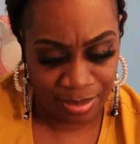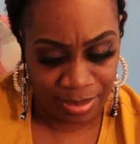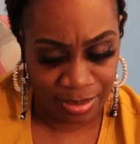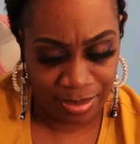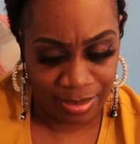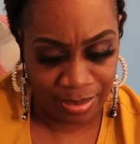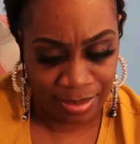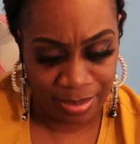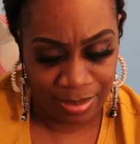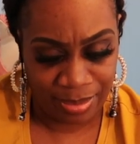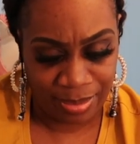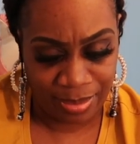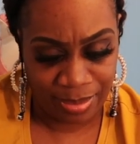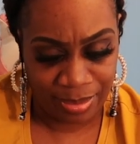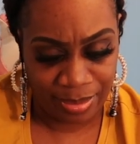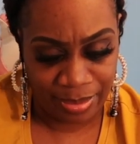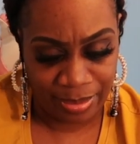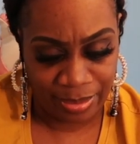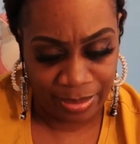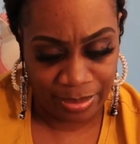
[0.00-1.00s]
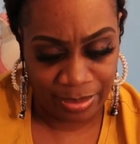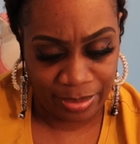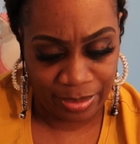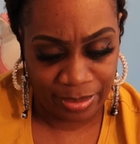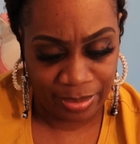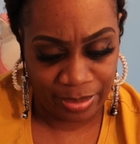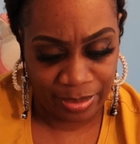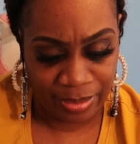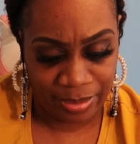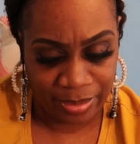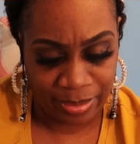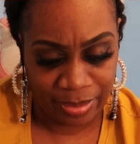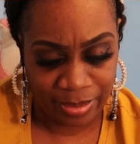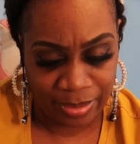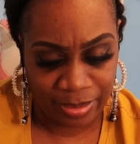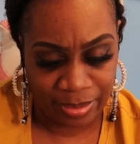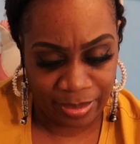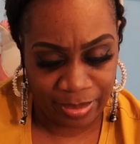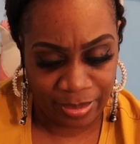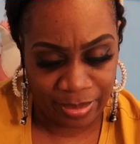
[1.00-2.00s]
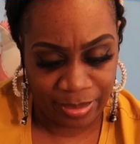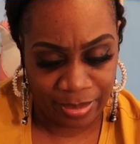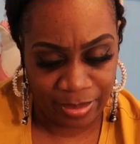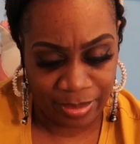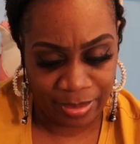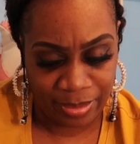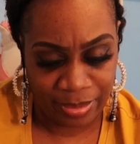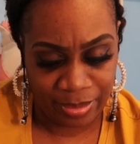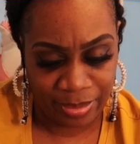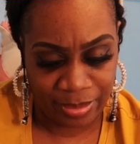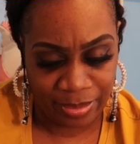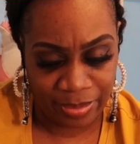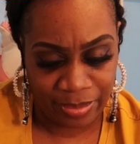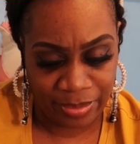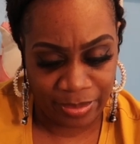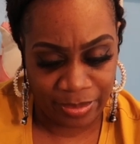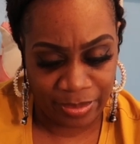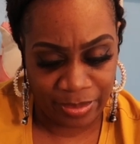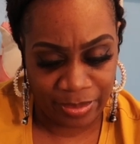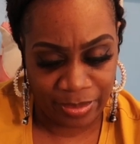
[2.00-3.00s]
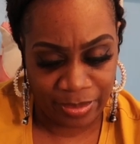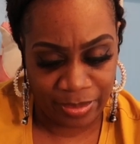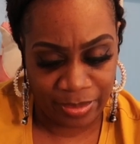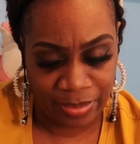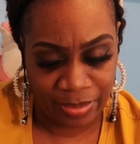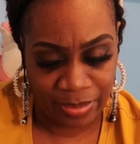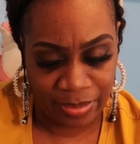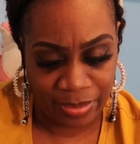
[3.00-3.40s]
(no one is talking)